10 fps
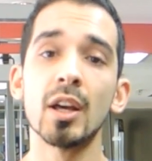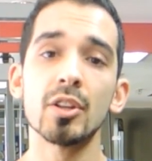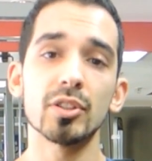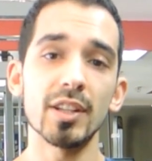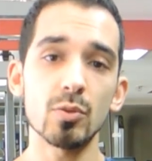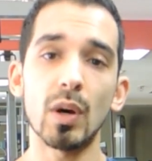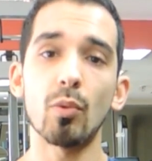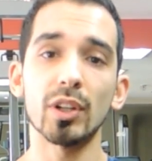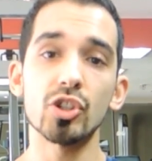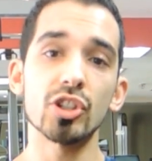So that's why I
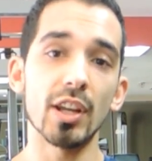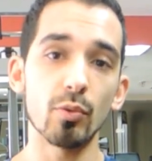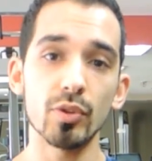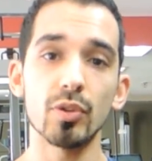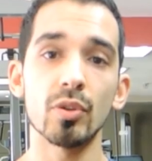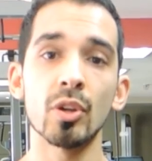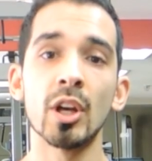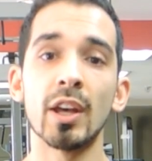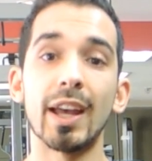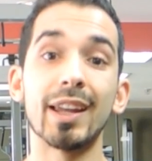want to share with you
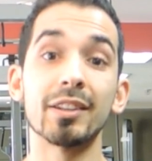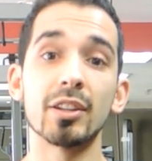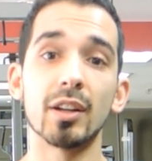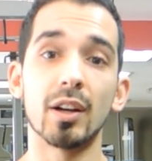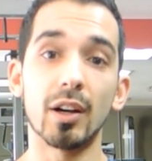and